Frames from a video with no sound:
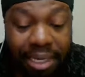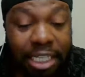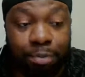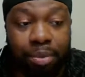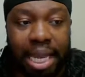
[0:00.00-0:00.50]
And
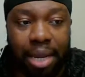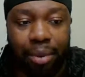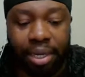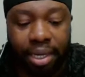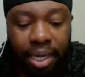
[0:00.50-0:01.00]
he's playing
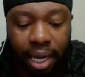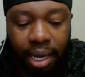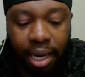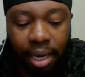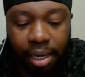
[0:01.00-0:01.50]
with
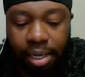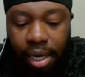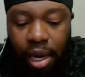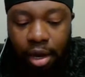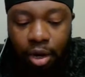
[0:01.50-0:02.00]
a
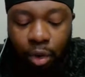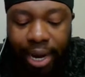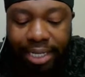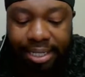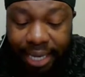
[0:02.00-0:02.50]

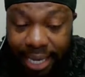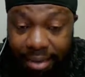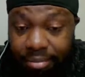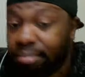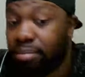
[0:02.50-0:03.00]
great
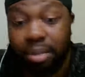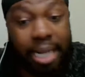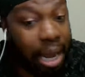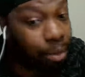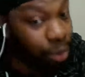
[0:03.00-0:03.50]
team,
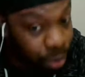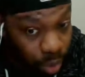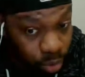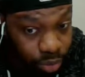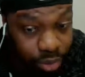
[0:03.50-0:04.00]
now new
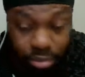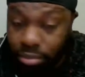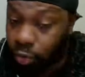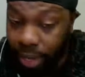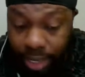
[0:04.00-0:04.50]
coach,
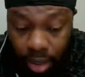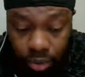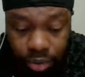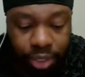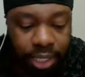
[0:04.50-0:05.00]
great
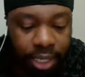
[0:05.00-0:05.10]
coach.